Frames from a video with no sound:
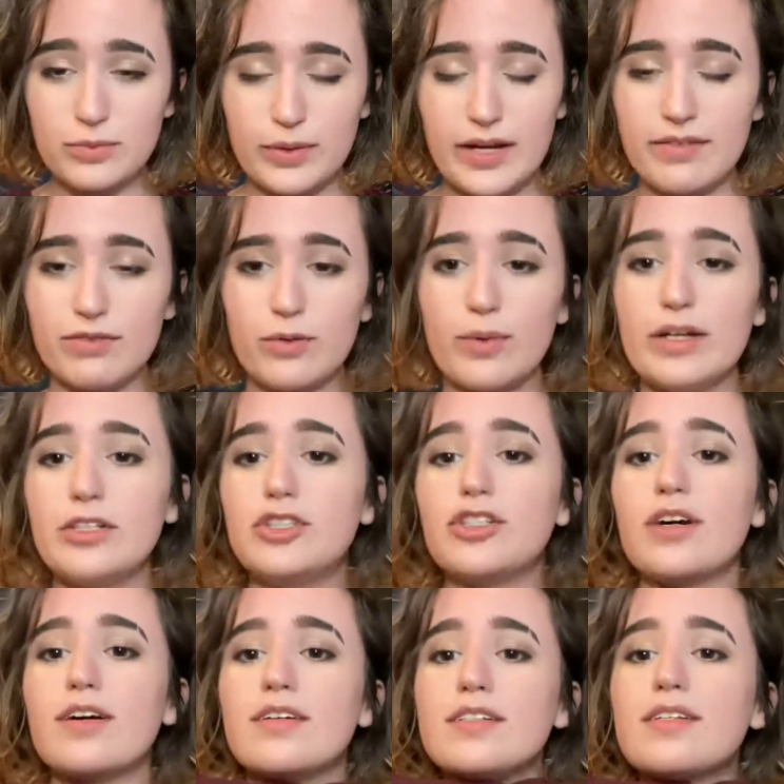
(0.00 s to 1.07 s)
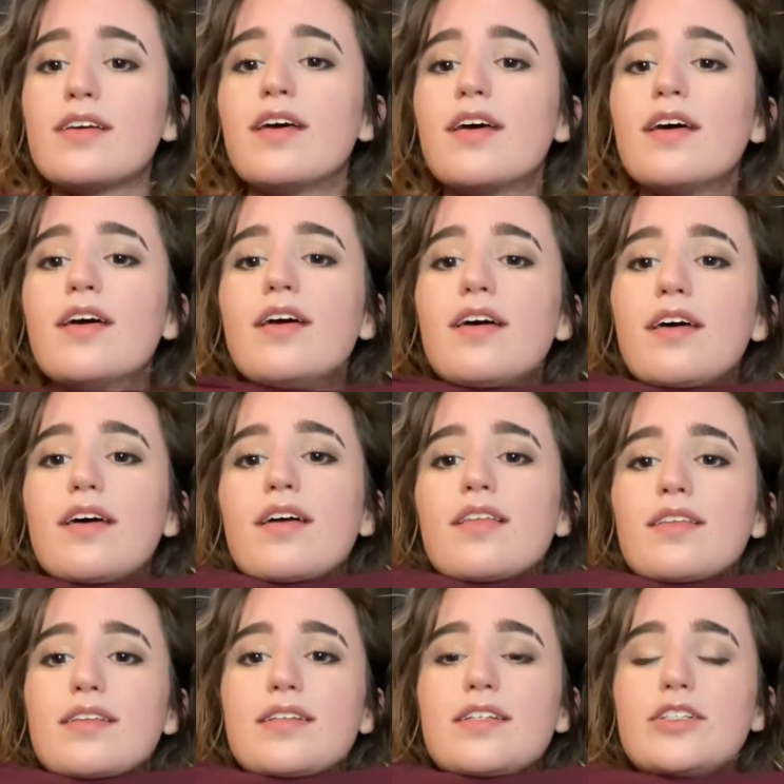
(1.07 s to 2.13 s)
we have the red shirt,
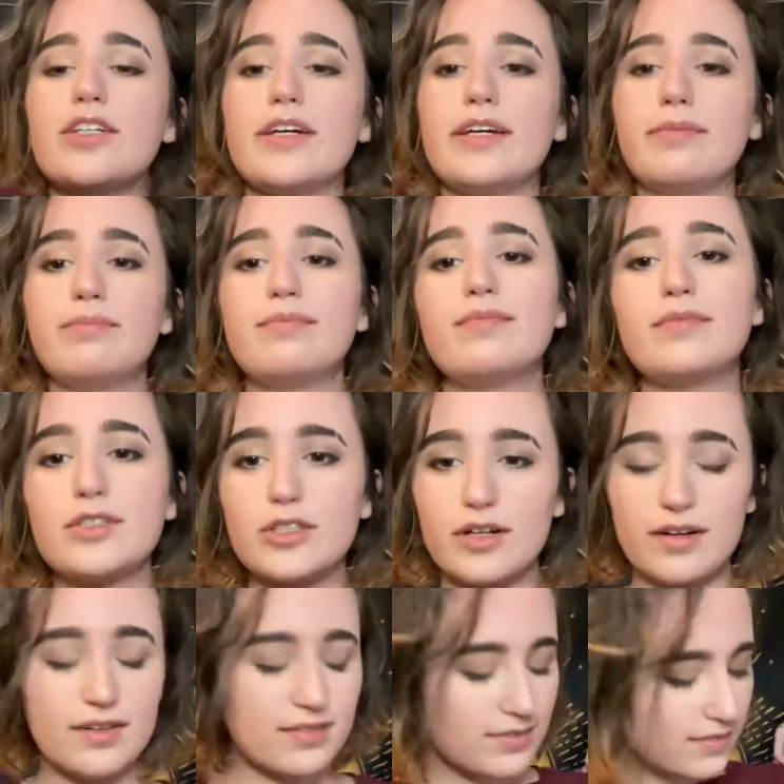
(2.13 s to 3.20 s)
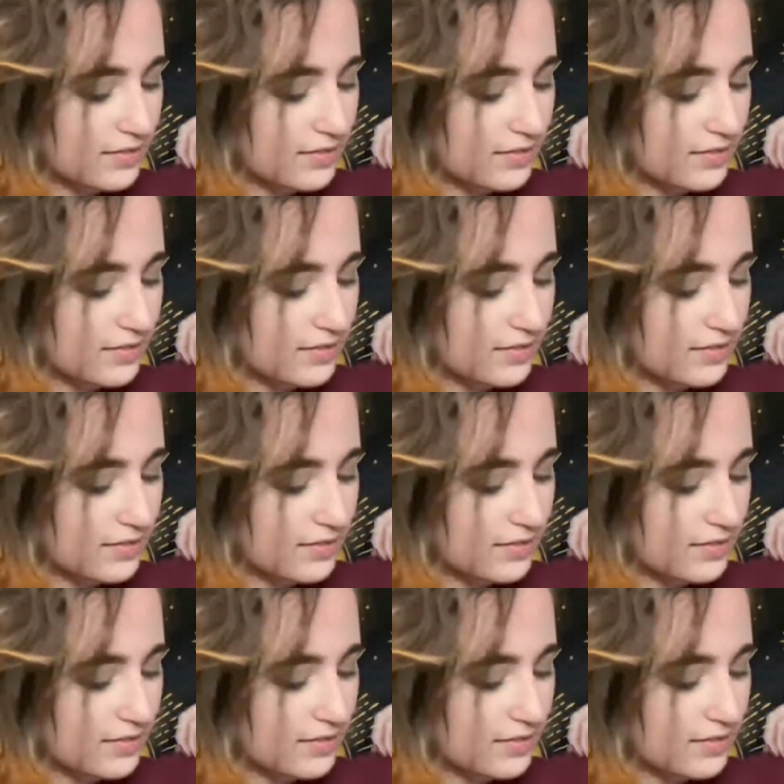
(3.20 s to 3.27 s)
the DJ shirt.